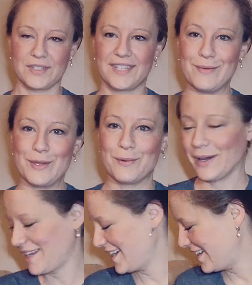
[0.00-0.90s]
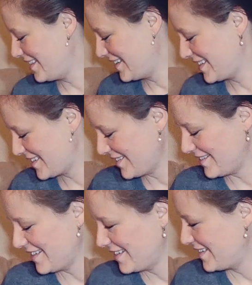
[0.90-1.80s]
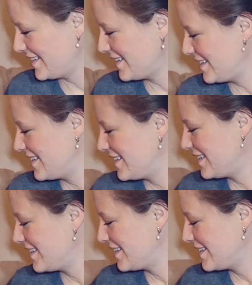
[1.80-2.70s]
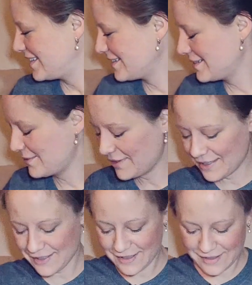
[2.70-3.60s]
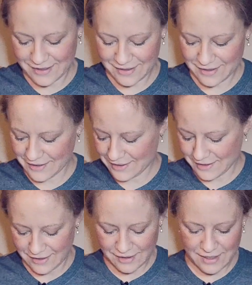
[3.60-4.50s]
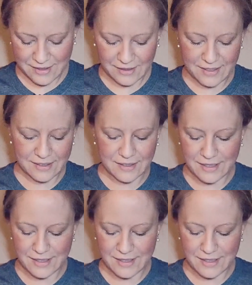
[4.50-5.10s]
see me working on this, so that's fun. He has a lesson